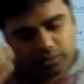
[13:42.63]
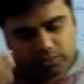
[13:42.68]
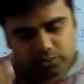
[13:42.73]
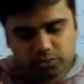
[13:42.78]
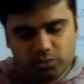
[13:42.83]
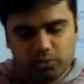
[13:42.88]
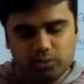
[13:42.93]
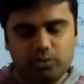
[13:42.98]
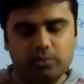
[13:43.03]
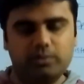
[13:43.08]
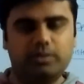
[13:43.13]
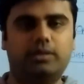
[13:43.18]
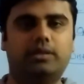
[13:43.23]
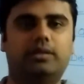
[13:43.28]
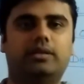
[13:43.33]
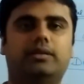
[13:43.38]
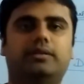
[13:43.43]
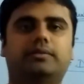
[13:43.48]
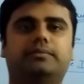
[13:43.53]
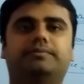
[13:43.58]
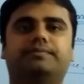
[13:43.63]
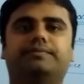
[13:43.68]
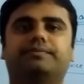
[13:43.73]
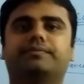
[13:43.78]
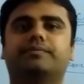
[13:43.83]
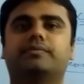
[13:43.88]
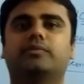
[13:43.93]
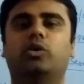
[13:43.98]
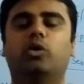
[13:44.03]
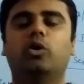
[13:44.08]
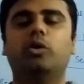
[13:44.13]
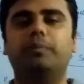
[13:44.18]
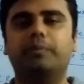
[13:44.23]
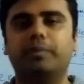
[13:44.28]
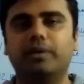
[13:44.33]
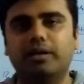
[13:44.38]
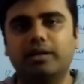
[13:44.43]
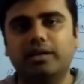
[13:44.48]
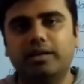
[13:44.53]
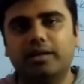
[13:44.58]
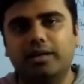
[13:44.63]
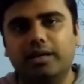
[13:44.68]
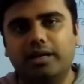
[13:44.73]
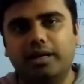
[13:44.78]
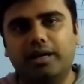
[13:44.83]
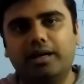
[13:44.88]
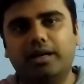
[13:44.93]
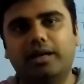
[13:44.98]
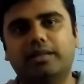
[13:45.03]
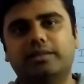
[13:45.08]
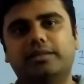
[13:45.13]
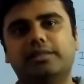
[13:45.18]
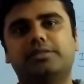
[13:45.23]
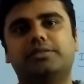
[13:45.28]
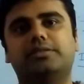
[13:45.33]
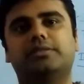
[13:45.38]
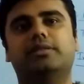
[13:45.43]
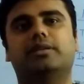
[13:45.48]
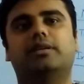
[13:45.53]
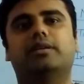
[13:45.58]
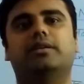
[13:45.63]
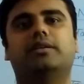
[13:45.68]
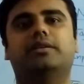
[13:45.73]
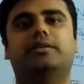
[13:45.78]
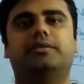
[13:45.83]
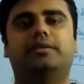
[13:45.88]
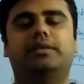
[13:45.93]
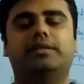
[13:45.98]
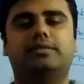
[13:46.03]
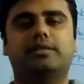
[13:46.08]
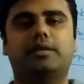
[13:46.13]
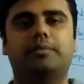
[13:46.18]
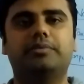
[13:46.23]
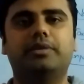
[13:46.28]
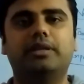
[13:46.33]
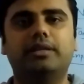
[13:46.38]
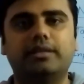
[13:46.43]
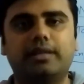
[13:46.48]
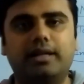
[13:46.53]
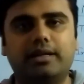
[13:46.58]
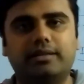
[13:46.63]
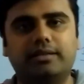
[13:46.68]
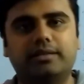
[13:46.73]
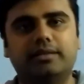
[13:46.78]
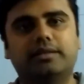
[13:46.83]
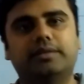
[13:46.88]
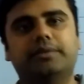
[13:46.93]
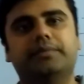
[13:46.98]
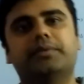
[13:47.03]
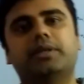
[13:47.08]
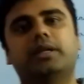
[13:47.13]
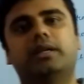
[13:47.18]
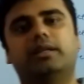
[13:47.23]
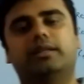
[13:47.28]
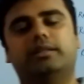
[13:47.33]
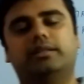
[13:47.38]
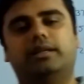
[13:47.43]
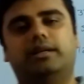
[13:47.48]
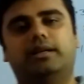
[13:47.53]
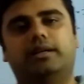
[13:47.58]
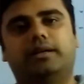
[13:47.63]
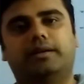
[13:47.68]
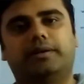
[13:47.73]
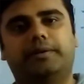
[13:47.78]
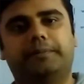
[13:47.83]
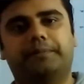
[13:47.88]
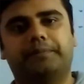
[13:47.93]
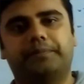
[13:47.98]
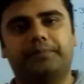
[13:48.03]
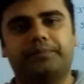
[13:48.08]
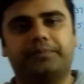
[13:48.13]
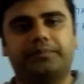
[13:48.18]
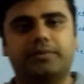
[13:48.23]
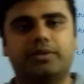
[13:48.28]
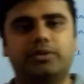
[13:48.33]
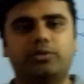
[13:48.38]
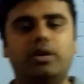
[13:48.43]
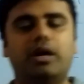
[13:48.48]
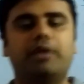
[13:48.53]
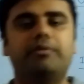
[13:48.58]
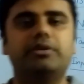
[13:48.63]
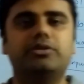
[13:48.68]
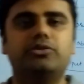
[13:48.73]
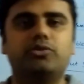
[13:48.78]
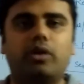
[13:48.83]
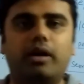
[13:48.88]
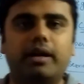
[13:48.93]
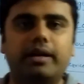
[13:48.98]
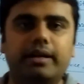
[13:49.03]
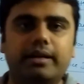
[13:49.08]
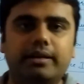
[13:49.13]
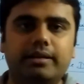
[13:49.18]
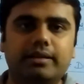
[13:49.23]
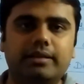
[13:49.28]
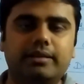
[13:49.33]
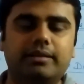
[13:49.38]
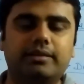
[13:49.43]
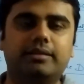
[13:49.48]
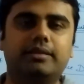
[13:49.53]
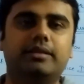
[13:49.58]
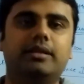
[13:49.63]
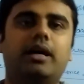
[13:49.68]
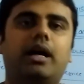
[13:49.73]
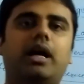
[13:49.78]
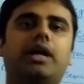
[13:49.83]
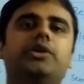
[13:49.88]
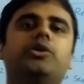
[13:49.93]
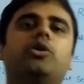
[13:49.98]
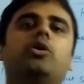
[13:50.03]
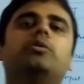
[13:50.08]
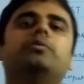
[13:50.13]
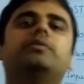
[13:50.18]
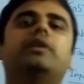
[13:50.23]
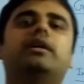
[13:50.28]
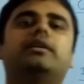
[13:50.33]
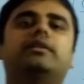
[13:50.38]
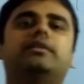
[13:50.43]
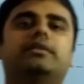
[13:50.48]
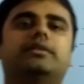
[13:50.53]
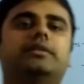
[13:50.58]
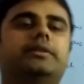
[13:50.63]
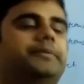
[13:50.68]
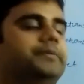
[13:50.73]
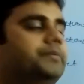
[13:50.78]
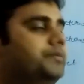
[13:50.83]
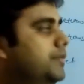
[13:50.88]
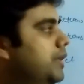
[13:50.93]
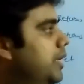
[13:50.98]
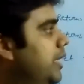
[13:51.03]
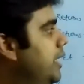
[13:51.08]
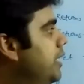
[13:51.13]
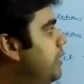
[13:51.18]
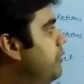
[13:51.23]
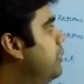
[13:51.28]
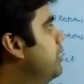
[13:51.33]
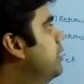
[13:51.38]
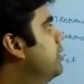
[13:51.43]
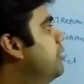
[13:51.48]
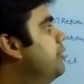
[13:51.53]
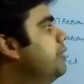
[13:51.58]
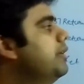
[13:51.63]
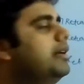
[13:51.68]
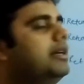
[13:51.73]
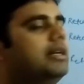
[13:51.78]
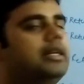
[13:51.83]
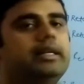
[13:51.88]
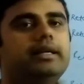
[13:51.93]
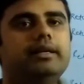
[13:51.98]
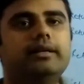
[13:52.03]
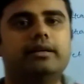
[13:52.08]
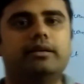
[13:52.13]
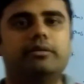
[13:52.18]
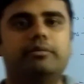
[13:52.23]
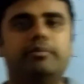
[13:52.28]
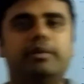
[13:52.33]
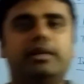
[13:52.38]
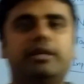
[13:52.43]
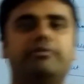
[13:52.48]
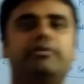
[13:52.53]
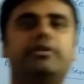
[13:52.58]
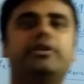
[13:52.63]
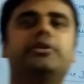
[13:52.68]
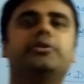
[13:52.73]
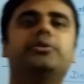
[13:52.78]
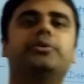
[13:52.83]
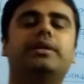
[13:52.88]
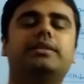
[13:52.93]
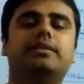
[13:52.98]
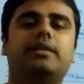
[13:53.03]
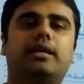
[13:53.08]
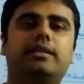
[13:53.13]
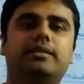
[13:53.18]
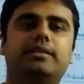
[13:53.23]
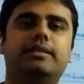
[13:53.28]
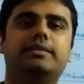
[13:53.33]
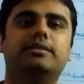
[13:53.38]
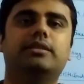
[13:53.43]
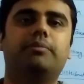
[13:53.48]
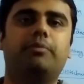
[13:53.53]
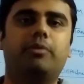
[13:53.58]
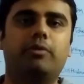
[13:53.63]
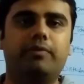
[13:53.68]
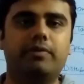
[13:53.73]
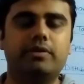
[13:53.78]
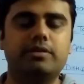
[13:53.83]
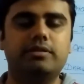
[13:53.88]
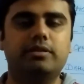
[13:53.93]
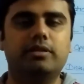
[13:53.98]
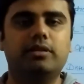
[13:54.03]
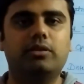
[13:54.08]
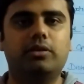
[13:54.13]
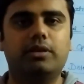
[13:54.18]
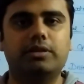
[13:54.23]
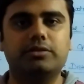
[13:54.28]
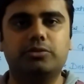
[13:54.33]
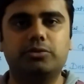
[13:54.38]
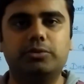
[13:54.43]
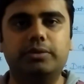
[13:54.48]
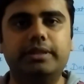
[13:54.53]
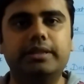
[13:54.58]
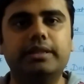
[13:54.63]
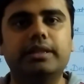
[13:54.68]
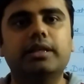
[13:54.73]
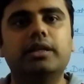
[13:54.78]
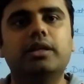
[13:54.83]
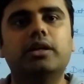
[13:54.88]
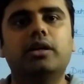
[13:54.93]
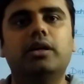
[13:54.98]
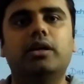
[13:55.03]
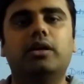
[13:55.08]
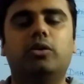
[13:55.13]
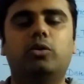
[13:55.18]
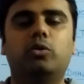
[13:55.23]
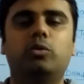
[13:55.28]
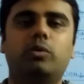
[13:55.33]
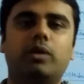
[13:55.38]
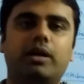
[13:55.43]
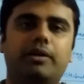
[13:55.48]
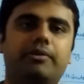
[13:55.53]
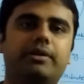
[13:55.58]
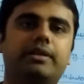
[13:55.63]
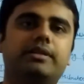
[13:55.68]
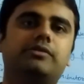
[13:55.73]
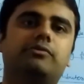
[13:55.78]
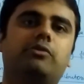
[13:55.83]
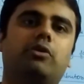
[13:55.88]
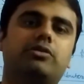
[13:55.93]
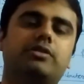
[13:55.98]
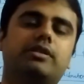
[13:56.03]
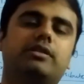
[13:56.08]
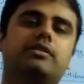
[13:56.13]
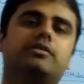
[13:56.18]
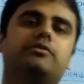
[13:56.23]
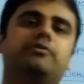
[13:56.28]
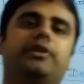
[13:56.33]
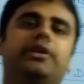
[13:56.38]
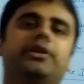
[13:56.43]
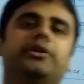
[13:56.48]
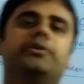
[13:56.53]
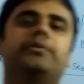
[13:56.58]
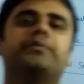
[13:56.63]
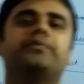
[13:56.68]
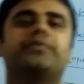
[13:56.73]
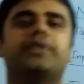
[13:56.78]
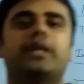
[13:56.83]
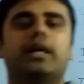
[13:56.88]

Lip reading: So hope this is something that you have enjoyed, and I hope that it will definitely benefit you either as a professional or a student, whomever is watching this video.